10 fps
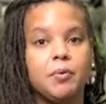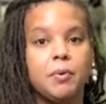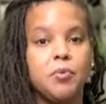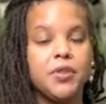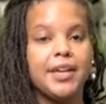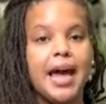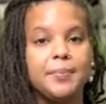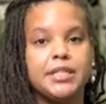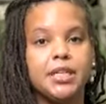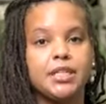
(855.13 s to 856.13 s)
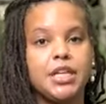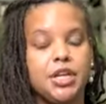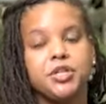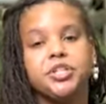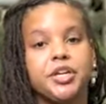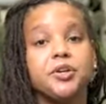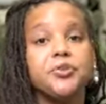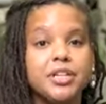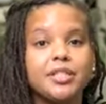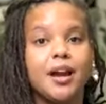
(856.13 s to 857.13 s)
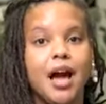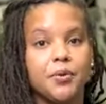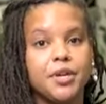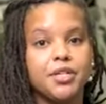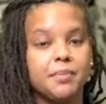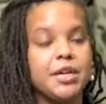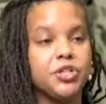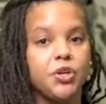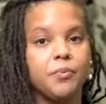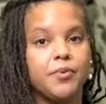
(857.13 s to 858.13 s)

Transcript: And we're more than happy to continue to increase our outreach and make sure